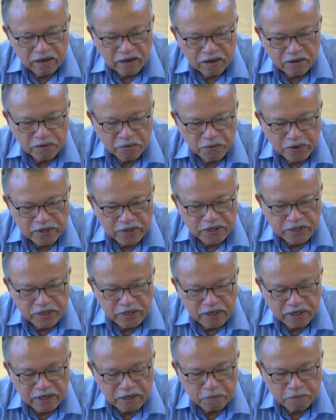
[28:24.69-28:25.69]
which
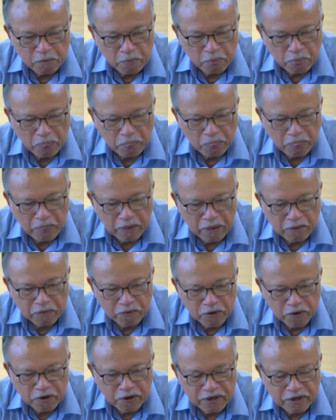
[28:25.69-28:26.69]
uh,
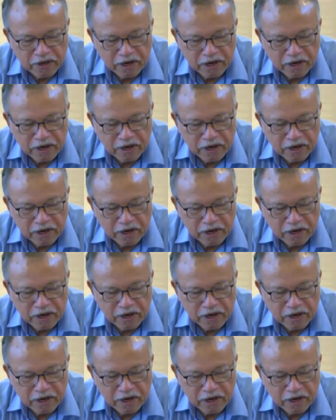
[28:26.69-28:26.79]
were